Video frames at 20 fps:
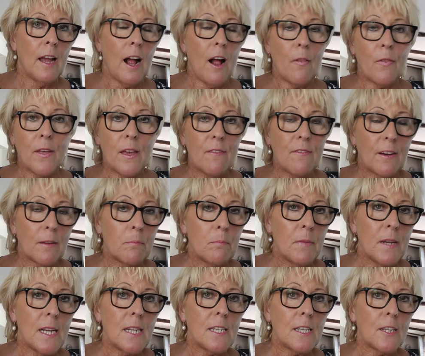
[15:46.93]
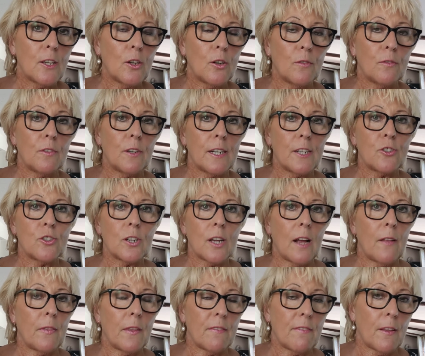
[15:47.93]
And they've had media coverage,
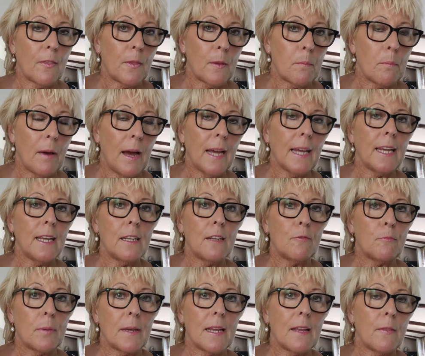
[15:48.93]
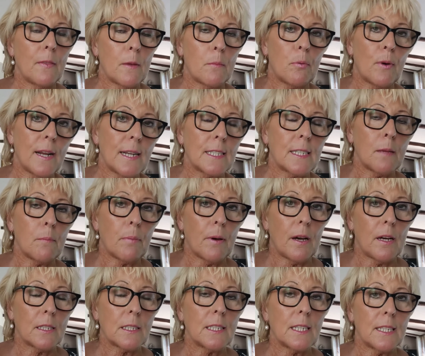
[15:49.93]
and they've had the backing of being the Brexit
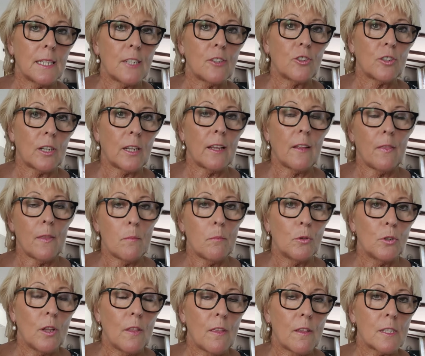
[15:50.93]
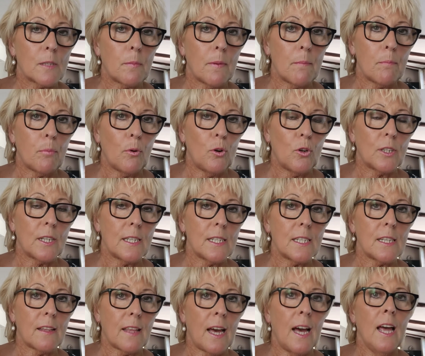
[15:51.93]
Party initially, and the money that's been poured
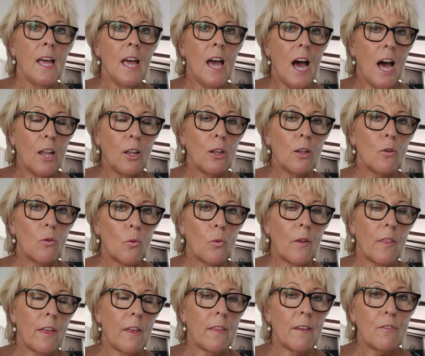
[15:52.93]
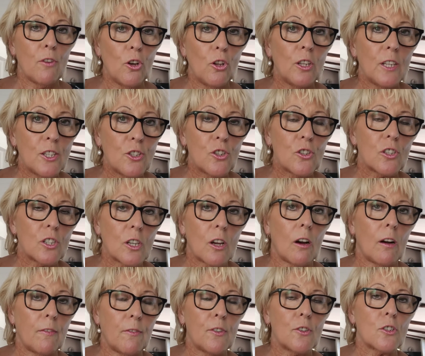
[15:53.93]
into that, and look where they are. They've only just
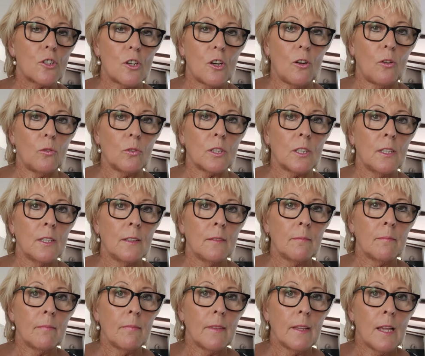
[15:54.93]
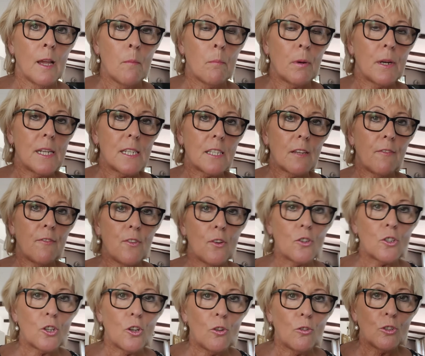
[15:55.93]
got a foothold. But it's a
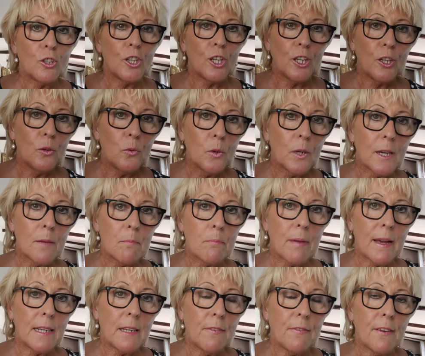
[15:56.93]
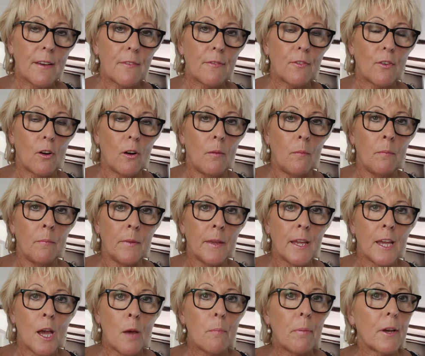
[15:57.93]
foothold you can benefit from,
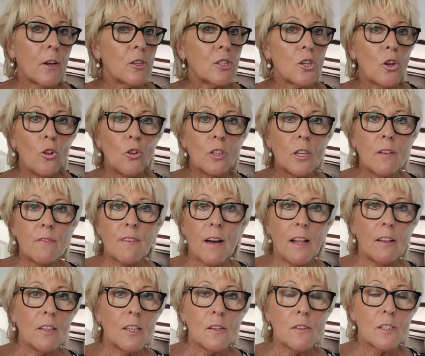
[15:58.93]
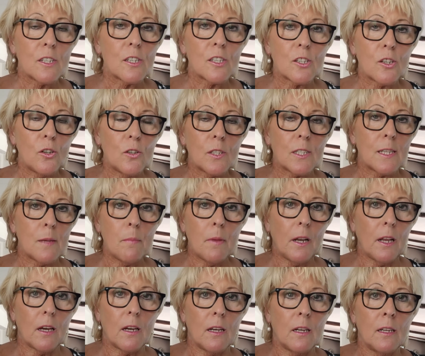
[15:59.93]
because all your values are so
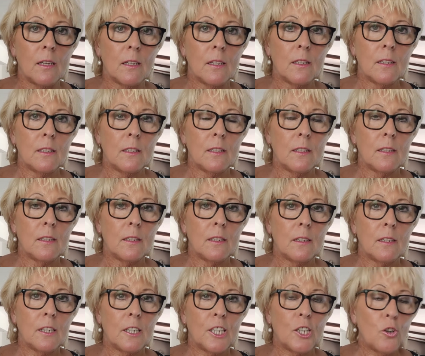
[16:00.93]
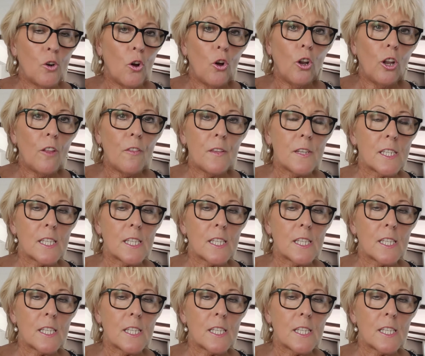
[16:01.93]
similar. You're all on the